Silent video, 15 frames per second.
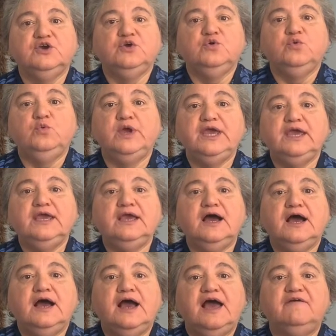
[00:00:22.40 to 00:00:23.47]
We
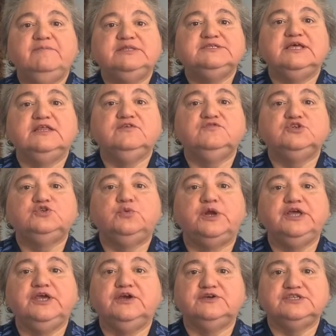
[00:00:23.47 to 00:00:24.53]
have been selling for
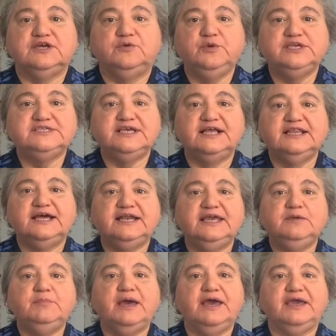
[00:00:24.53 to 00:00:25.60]
20 years, and we sell on
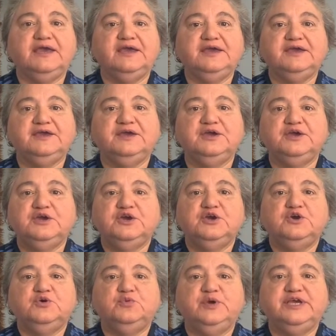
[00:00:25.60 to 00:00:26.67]
eBay.
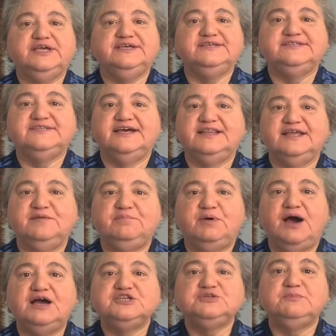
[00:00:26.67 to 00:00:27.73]
We sell on
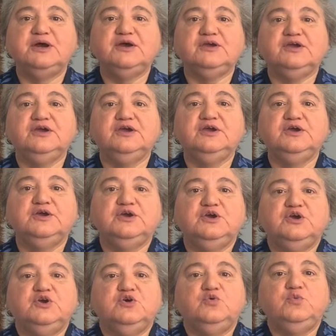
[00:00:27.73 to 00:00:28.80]
Poshmark,
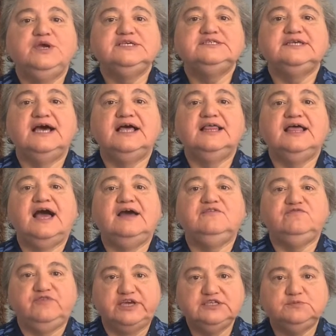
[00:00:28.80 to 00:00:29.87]
we sell on
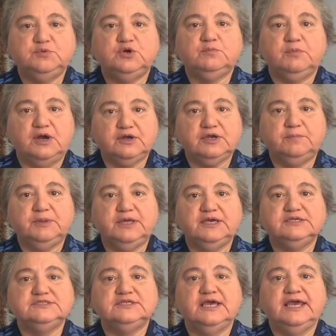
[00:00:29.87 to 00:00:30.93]
Facebook
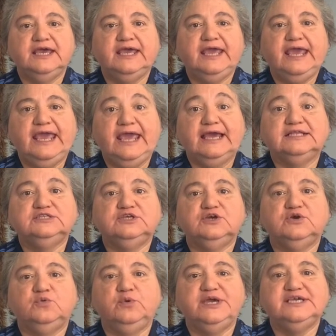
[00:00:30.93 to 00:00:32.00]
Marketplace and
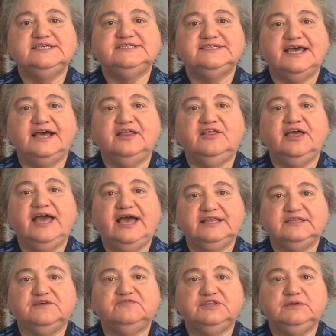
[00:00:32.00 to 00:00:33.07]
we sell at
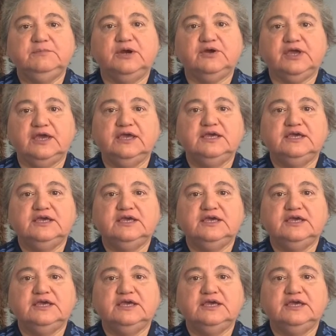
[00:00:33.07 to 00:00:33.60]
the flea market.